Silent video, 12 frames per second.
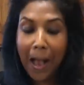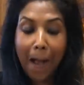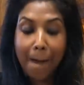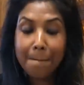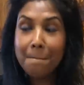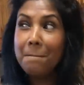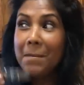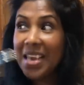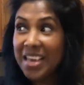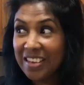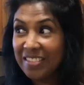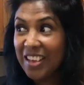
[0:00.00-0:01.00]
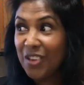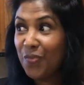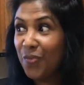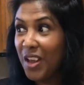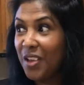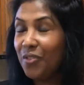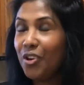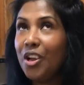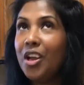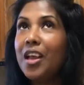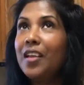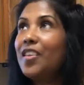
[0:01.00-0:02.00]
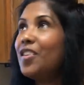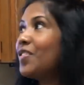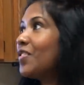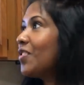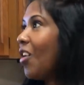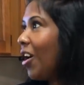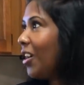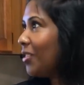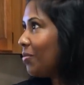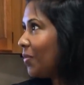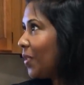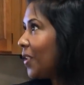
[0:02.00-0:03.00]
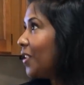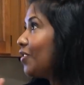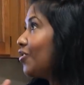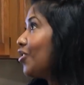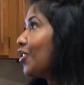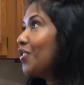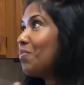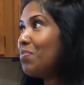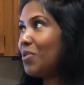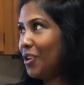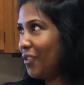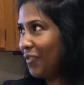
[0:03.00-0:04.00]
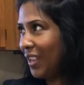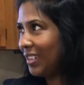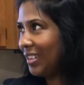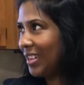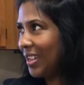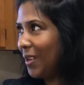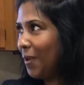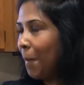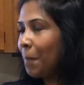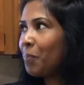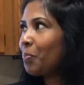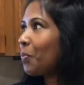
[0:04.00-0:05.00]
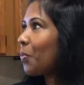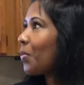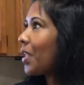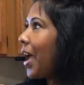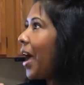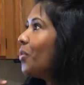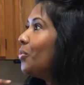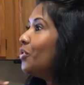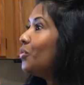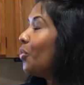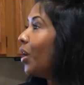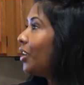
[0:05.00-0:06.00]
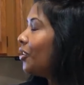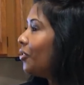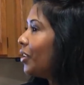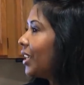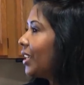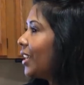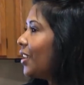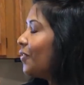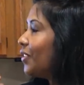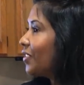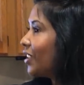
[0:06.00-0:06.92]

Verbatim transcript: Amazing flavor. The salt is just perfect in there. That's why. I was wondering if it's